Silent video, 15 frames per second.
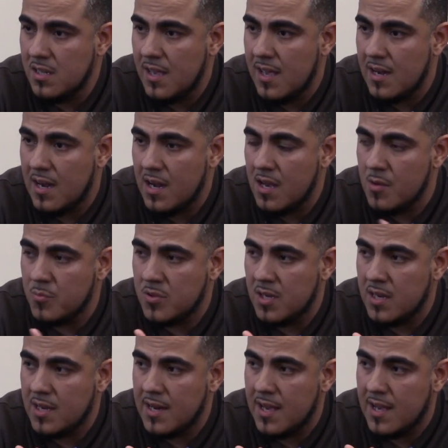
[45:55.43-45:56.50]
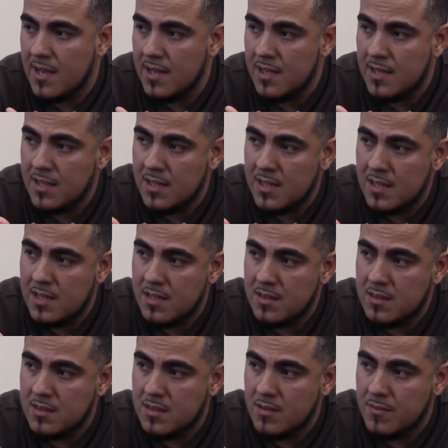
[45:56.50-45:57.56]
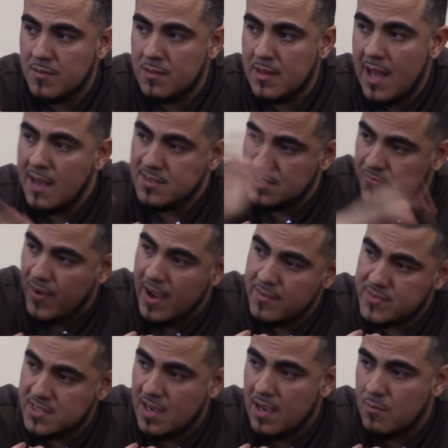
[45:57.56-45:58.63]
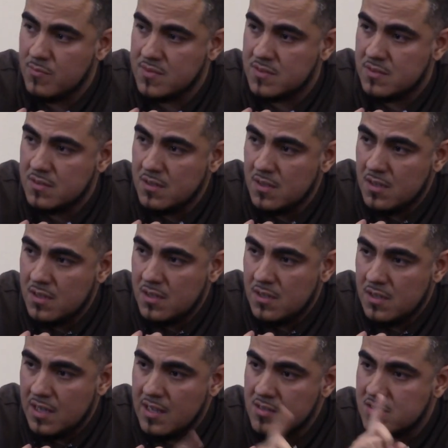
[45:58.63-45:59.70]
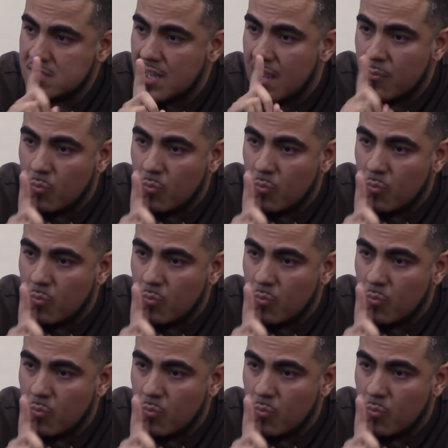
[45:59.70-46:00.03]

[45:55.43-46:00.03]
And alhamdulillah, the last five times, each time